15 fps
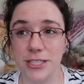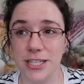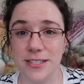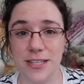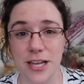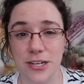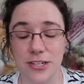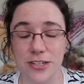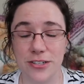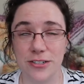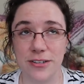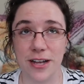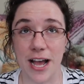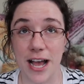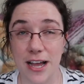She's
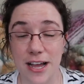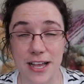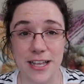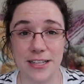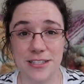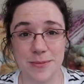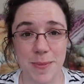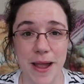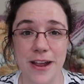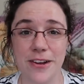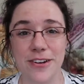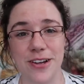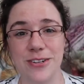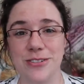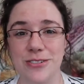
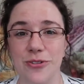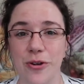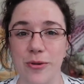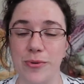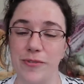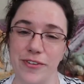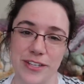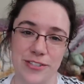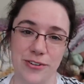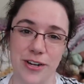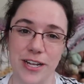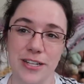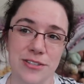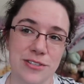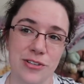inspired_professor
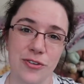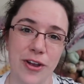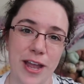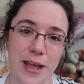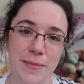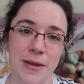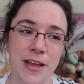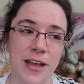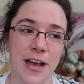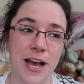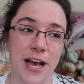on Instagram.